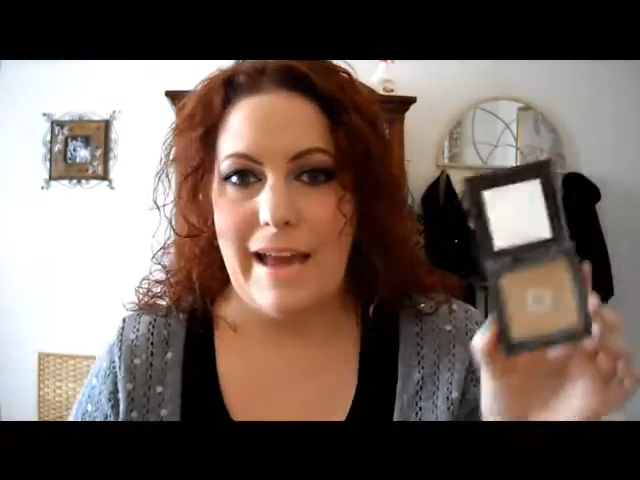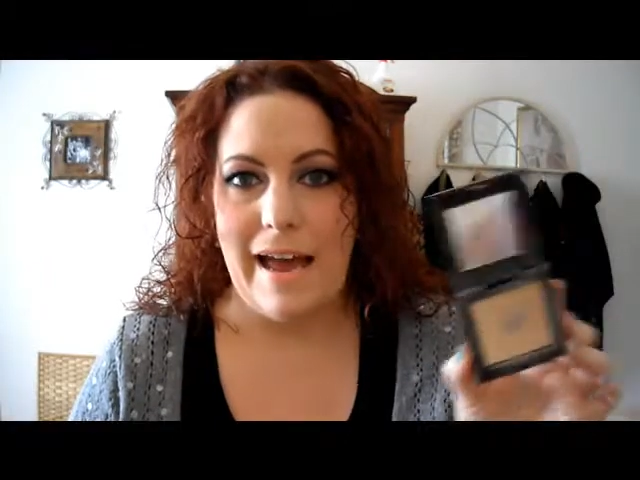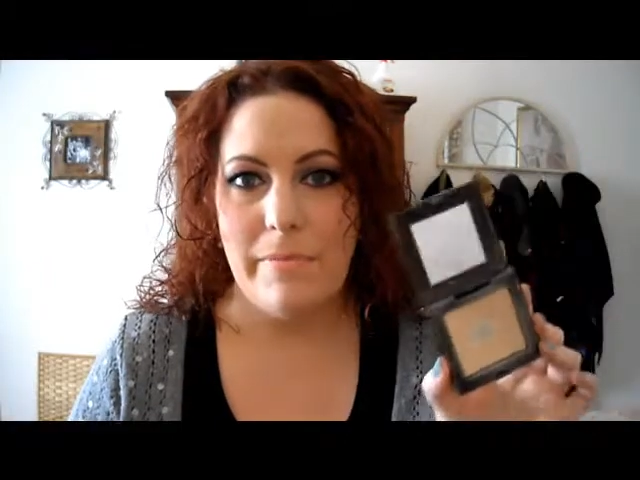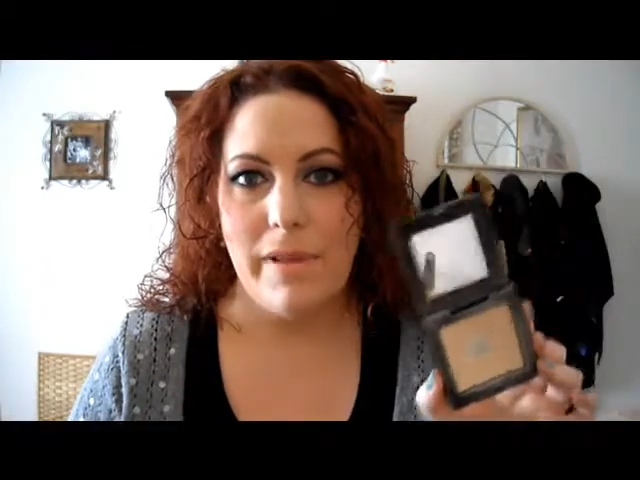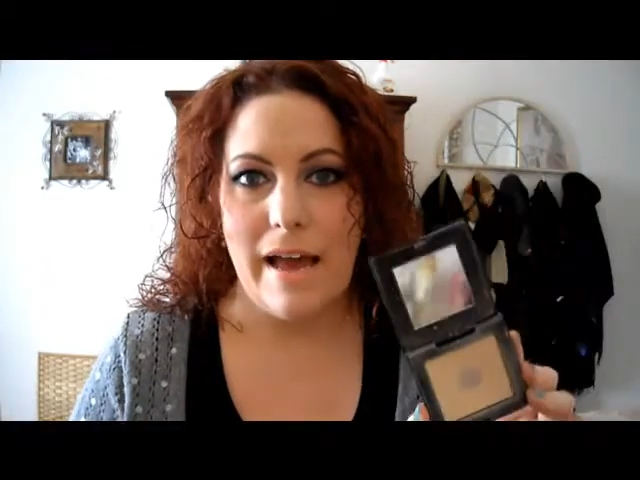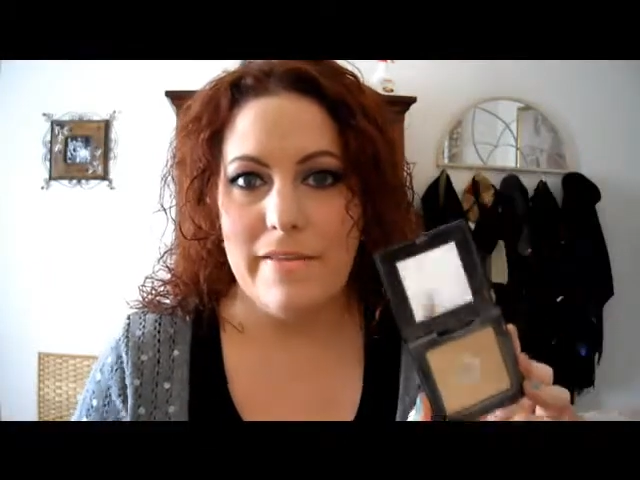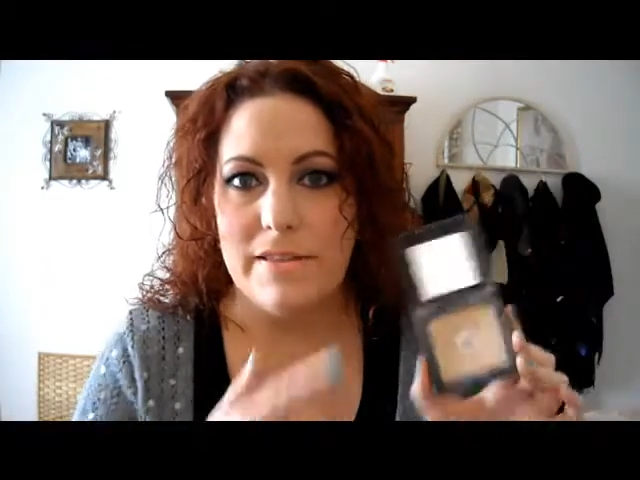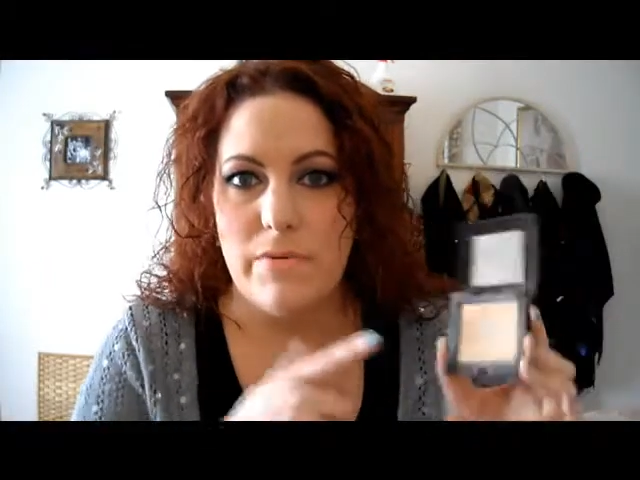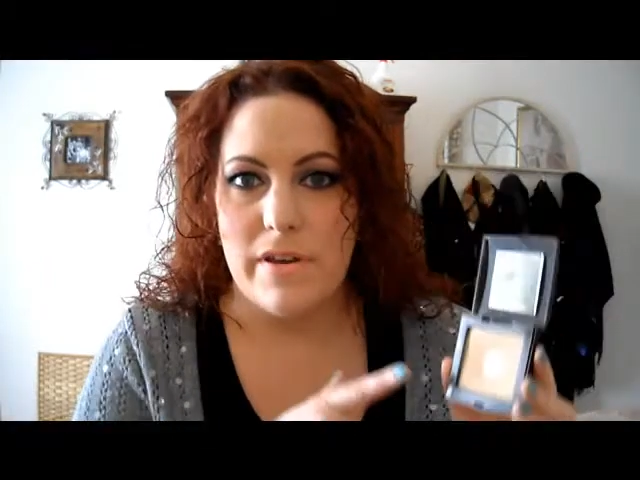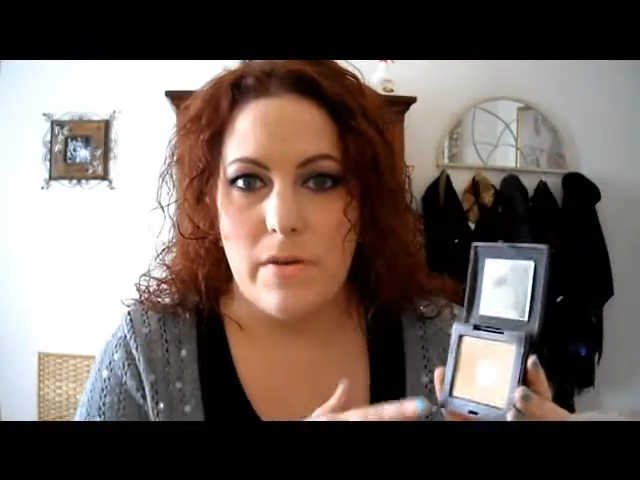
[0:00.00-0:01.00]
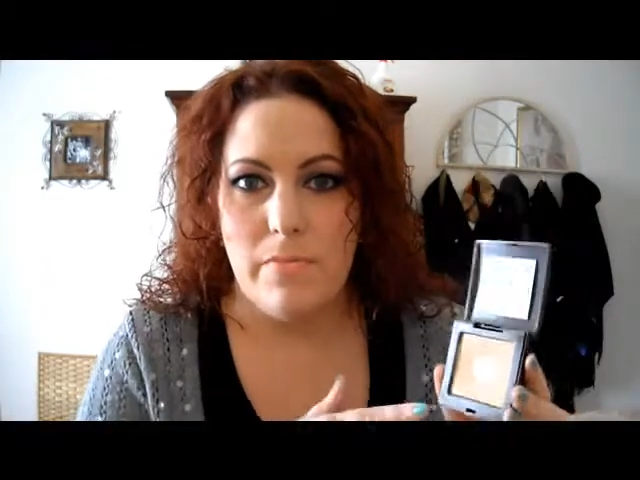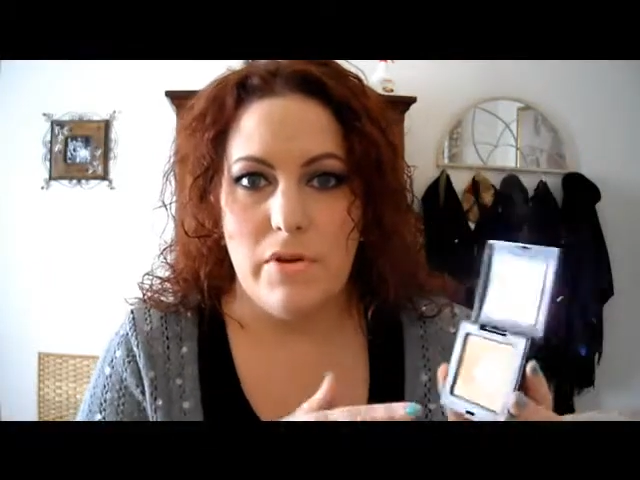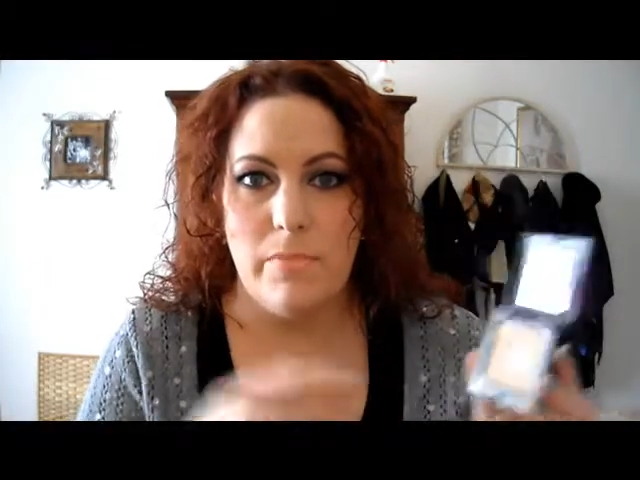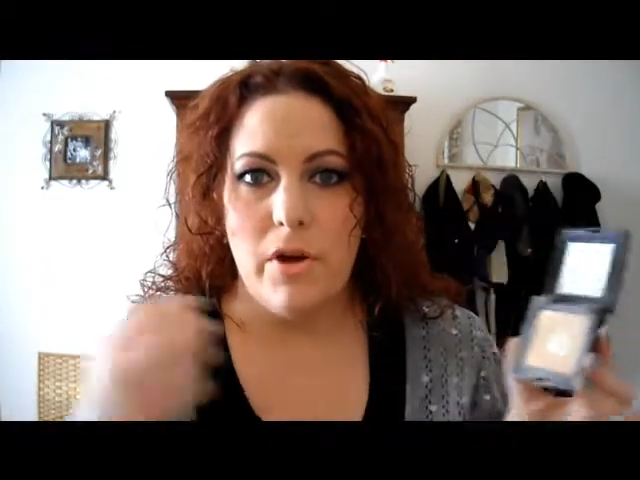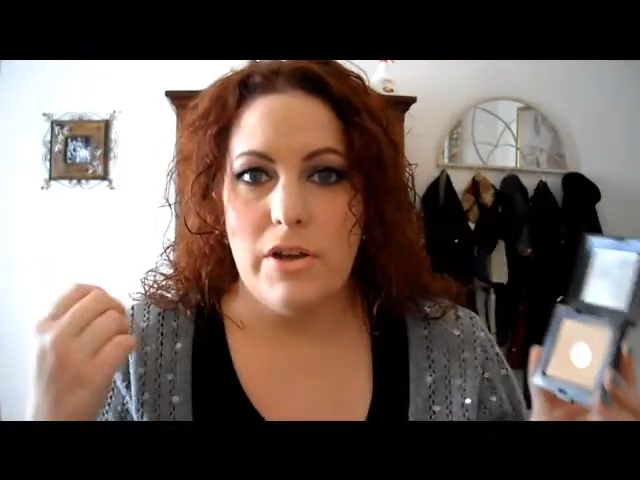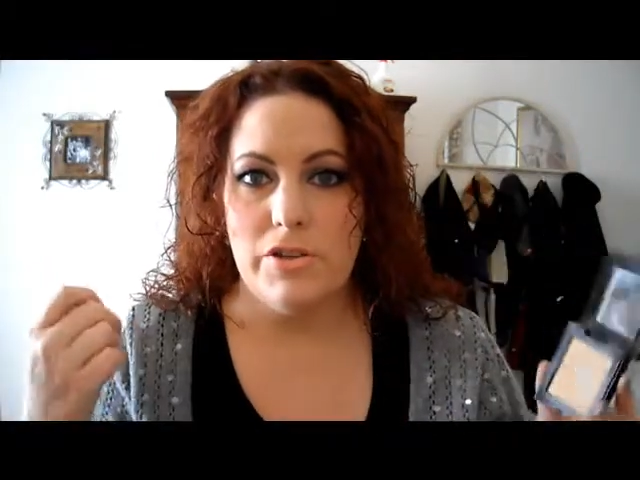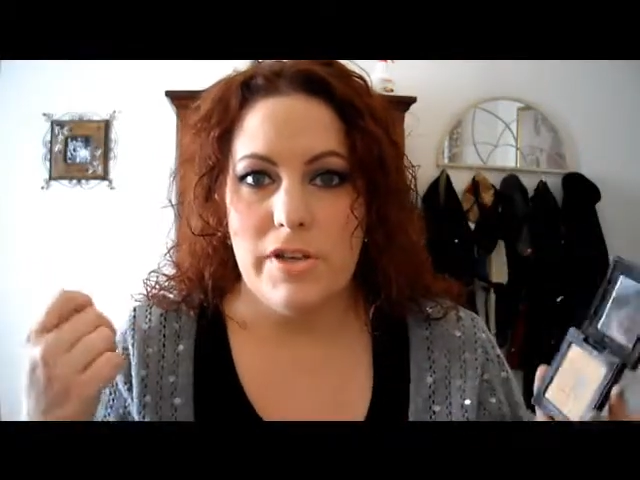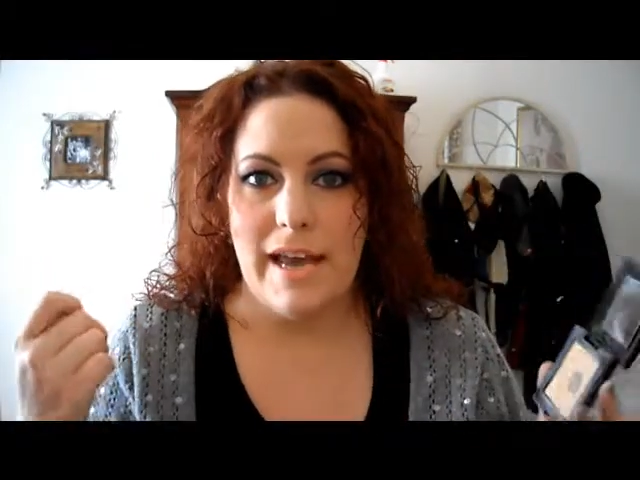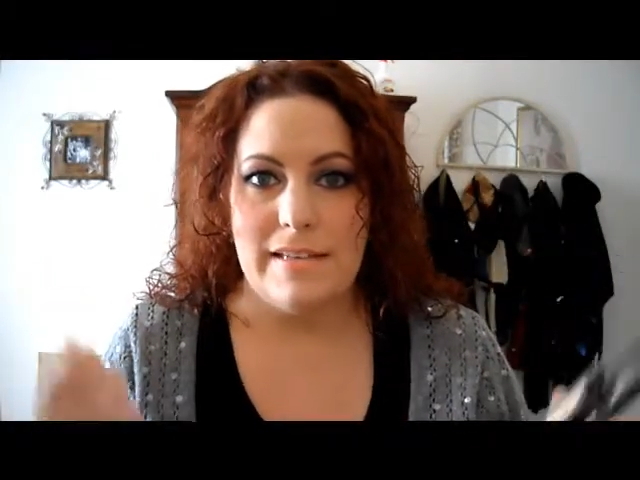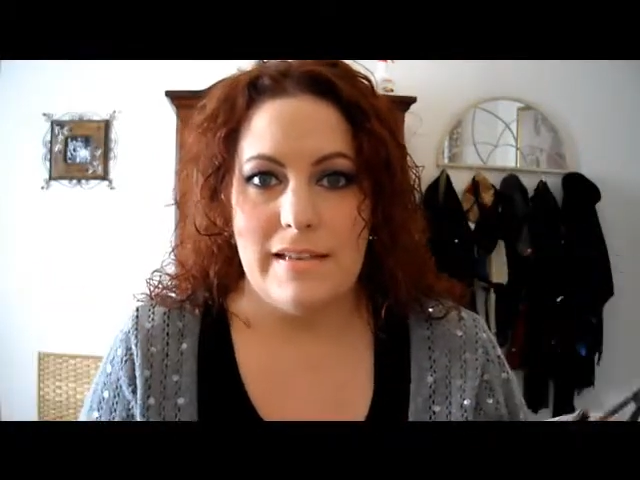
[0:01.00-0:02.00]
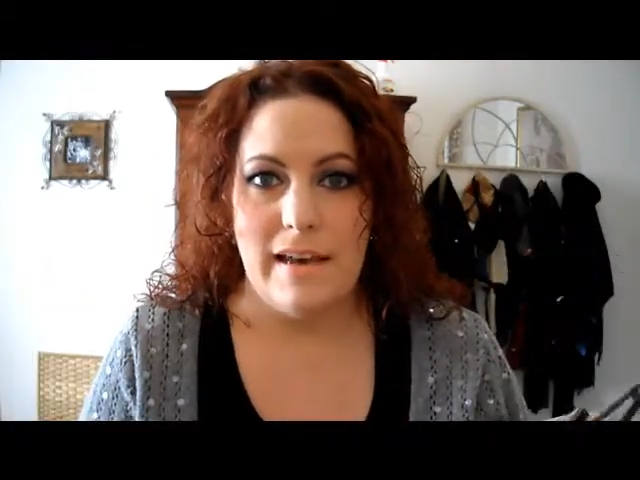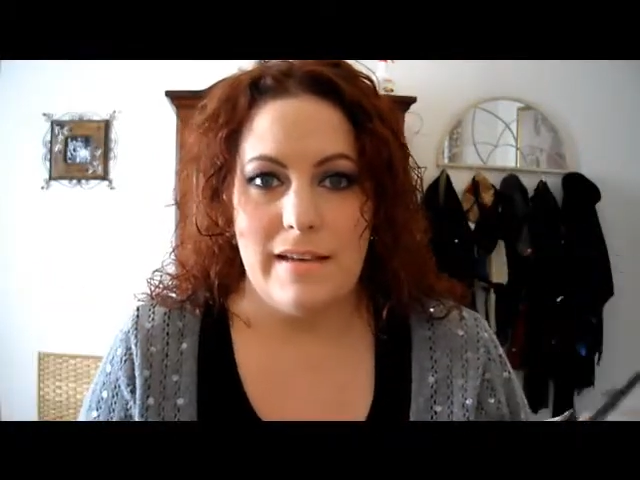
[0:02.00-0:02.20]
I apply this with a kabuki brush as a